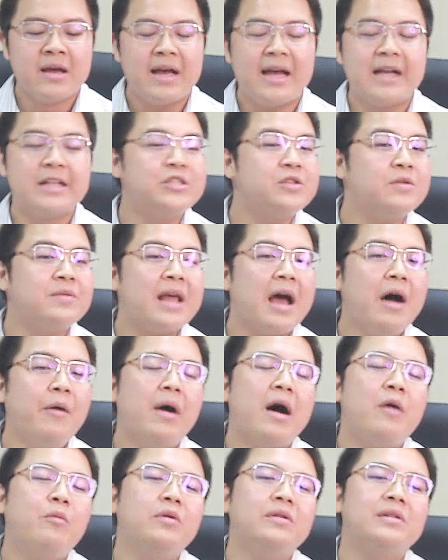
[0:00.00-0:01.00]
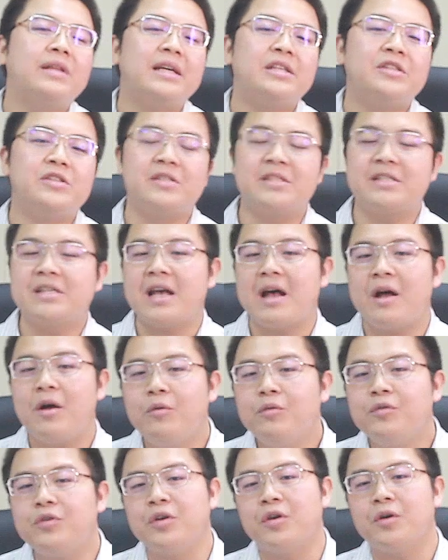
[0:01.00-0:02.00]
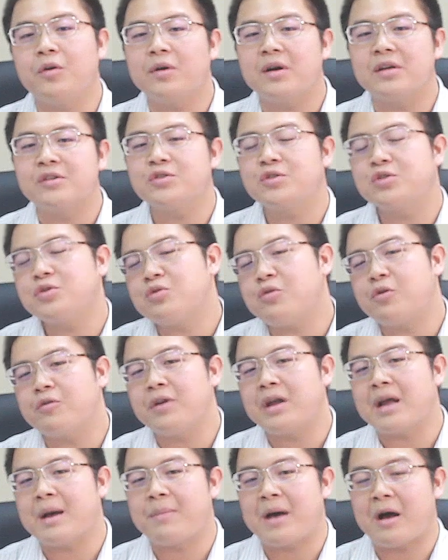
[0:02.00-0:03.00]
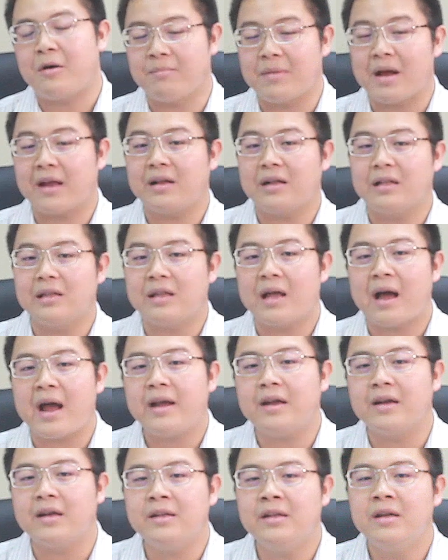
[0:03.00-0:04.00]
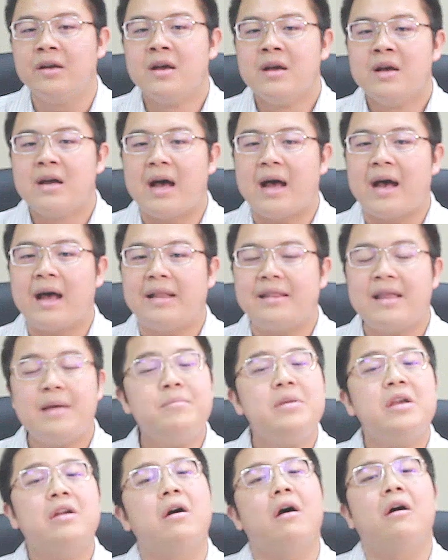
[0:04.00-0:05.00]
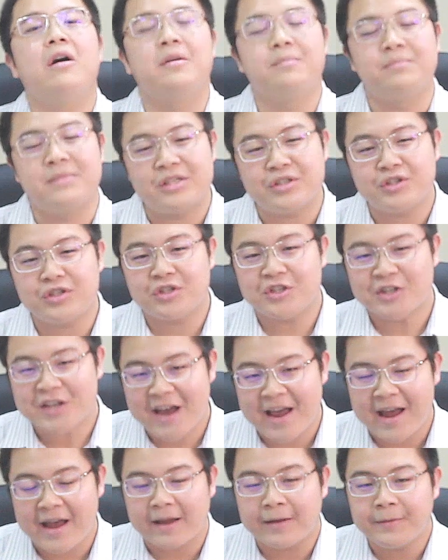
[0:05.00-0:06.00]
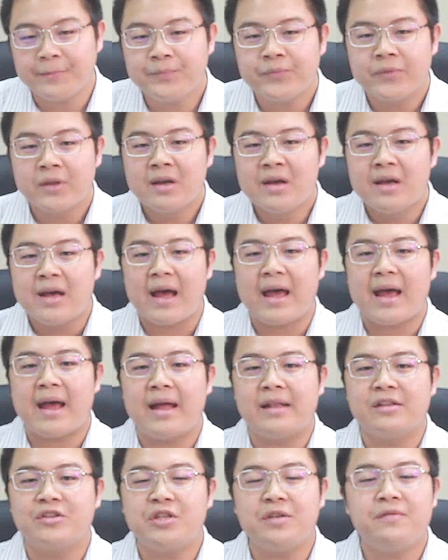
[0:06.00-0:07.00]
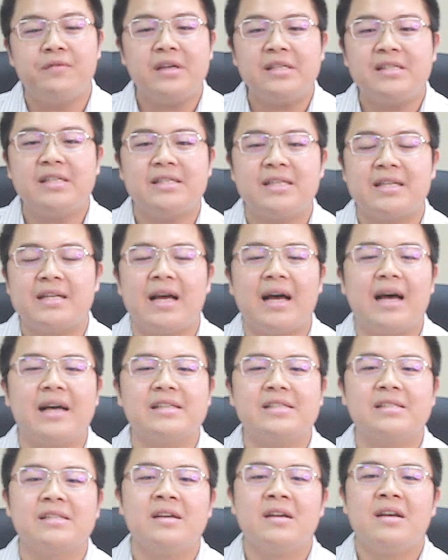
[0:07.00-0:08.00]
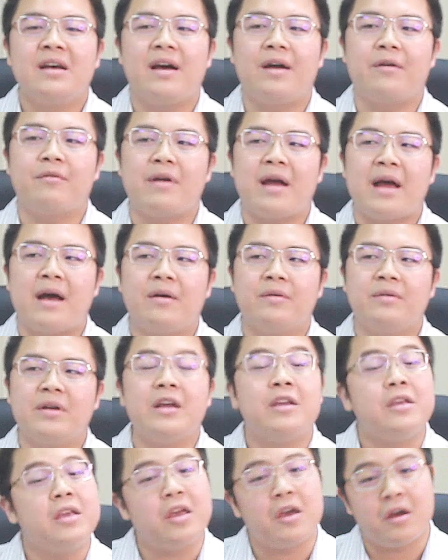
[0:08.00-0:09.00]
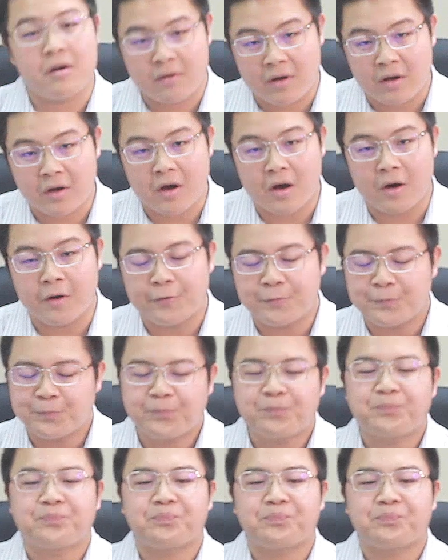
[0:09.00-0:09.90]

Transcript: And so now I would like to tell you a story about my client. Let me call her Miss Chen, and she visited us around a year ago.